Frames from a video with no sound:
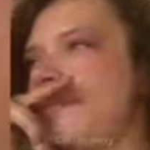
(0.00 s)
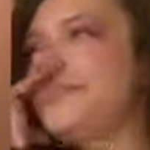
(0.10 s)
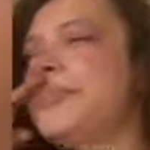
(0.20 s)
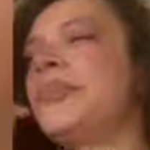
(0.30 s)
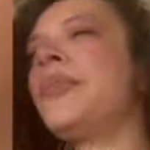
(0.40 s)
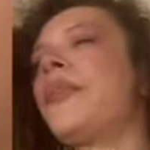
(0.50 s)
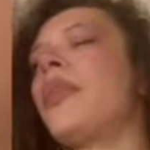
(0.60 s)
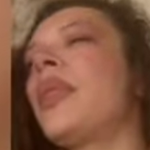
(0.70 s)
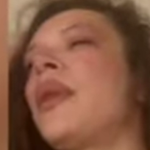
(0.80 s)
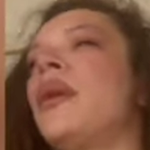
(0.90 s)
Like I don't know
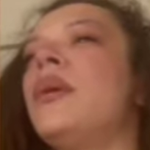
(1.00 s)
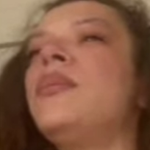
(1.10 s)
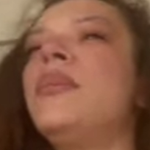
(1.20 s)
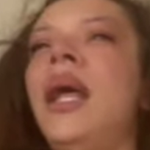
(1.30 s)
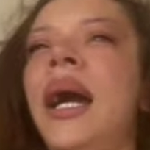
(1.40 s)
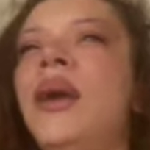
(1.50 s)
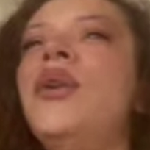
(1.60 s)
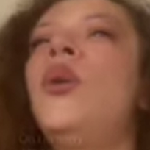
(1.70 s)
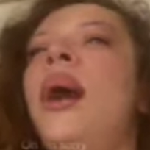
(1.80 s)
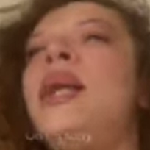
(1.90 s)
why this is always gonna be a
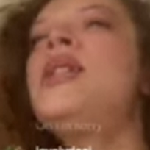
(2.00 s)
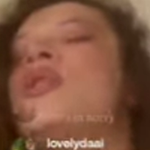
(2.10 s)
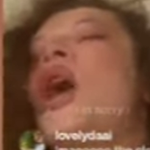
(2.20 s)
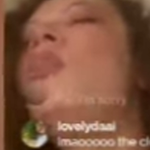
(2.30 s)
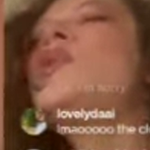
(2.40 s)
conversation.